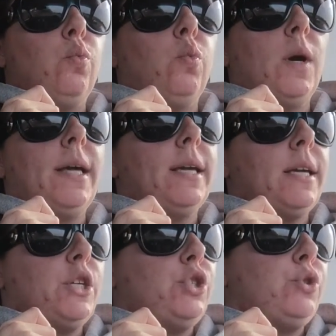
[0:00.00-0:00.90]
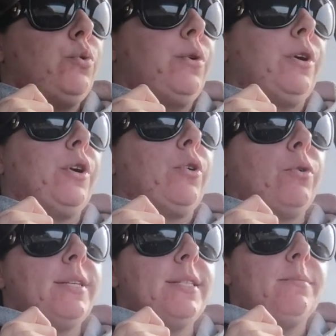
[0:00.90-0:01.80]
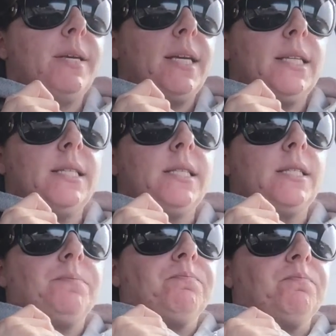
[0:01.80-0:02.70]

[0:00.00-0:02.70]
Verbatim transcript: what is your Christmas